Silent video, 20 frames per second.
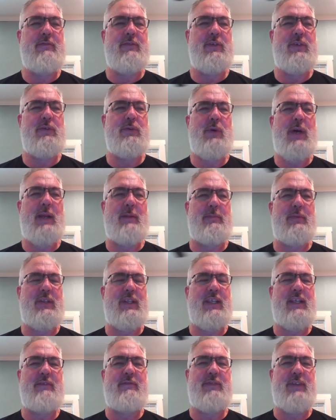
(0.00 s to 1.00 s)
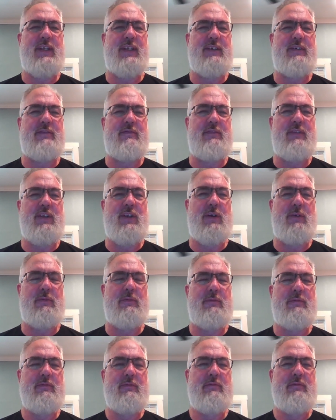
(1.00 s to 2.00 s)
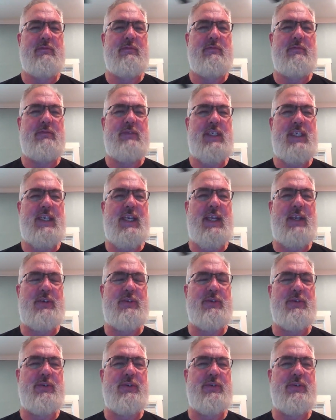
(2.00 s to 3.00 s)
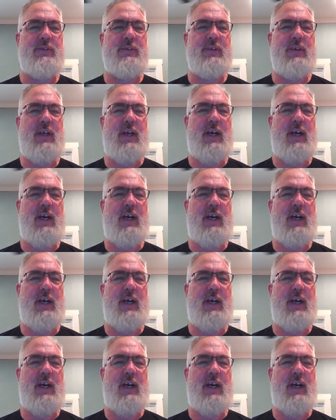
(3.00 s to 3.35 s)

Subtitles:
Do I believe that, teenagers